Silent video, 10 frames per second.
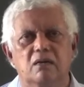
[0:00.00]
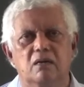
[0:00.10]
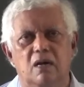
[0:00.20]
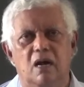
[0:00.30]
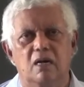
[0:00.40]

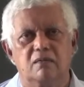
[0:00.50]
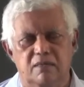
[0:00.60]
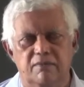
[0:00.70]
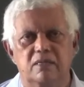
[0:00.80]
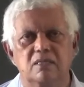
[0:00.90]
our
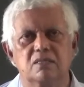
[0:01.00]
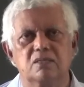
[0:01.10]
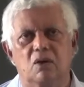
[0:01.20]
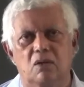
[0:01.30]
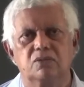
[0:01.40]
reverence
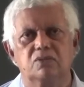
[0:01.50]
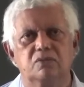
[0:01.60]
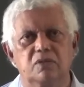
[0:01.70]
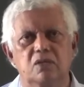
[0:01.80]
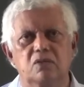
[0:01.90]
also
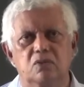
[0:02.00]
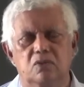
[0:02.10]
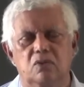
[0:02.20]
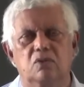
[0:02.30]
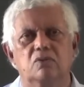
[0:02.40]
need to
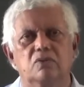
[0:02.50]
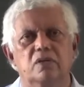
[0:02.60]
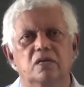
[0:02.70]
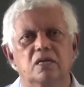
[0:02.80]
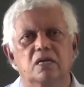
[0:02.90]
grow.
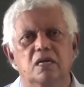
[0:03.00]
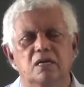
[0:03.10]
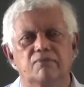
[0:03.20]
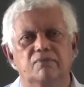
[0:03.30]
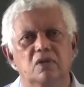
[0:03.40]

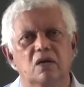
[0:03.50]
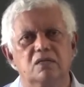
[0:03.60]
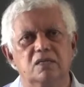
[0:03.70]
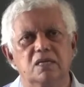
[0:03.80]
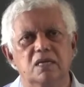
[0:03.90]
If not,
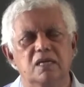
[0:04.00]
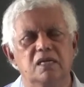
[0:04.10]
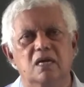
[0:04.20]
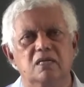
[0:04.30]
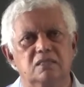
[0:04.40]
He
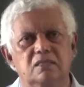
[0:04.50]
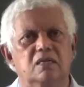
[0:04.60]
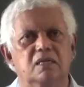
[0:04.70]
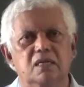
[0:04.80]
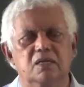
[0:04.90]
does
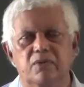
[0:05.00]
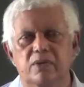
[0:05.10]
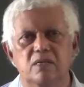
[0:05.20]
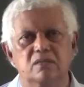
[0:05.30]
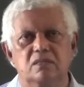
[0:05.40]
not
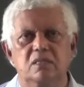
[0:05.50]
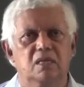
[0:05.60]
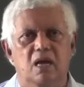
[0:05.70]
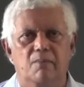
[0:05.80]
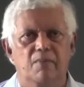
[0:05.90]
increase in
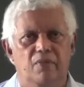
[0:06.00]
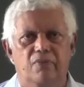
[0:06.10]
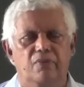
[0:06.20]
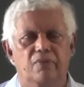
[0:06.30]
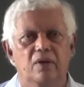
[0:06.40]
our
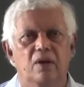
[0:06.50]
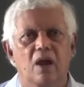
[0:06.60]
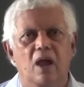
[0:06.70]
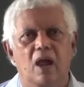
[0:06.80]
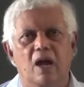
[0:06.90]
midst.
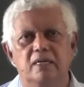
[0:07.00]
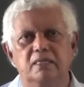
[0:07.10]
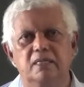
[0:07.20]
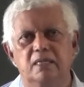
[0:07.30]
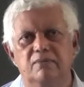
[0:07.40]
And
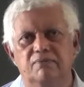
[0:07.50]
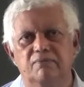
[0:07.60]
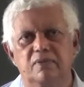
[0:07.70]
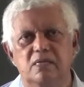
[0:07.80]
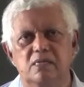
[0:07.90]
if
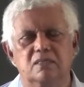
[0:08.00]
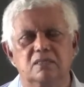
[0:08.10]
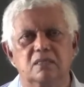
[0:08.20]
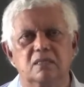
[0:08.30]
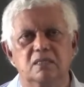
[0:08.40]
He is
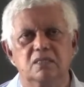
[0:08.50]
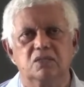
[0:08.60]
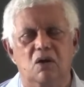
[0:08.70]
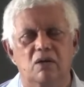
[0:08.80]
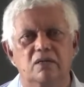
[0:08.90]

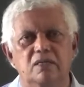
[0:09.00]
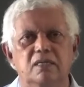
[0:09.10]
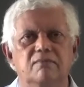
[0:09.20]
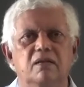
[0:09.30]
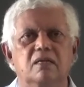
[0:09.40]
dishonored, He
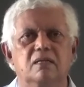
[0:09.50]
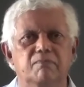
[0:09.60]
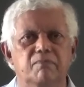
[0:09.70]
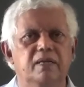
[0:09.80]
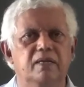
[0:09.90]
will
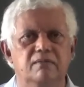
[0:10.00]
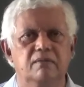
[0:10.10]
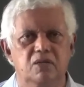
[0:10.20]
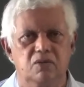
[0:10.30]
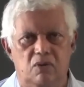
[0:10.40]
completely
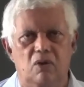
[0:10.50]
withdraw.